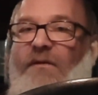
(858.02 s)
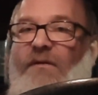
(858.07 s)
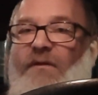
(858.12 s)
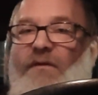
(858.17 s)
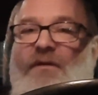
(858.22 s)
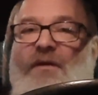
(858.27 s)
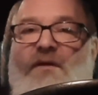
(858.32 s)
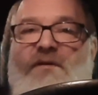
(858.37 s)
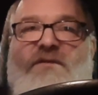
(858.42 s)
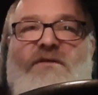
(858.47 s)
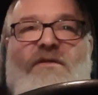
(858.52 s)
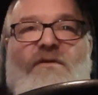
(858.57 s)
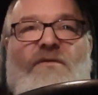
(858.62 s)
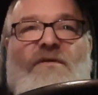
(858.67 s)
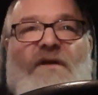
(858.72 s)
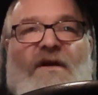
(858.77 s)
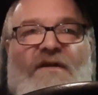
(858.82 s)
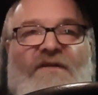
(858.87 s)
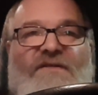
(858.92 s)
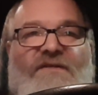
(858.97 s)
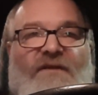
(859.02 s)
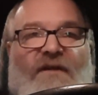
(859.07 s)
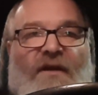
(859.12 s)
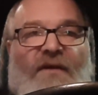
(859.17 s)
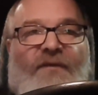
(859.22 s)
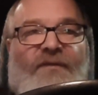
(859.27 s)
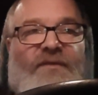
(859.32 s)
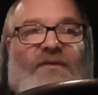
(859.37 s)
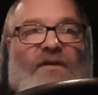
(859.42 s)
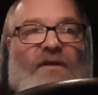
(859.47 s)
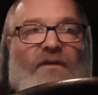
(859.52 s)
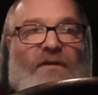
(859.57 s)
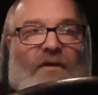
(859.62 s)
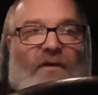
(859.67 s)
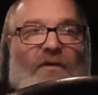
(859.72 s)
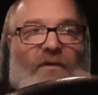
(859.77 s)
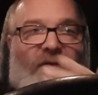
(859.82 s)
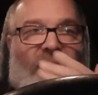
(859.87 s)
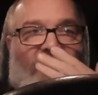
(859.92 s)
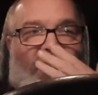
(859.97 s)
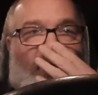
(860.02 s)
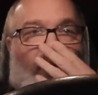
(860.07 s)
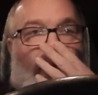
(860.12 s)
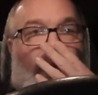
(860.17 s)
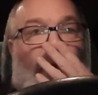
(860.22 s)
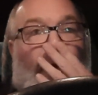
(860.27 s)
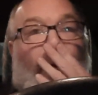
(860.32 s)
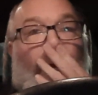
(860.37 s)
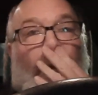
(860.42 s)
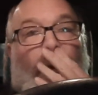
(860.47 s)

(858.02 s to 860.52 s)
Got 2 nights left to go this week.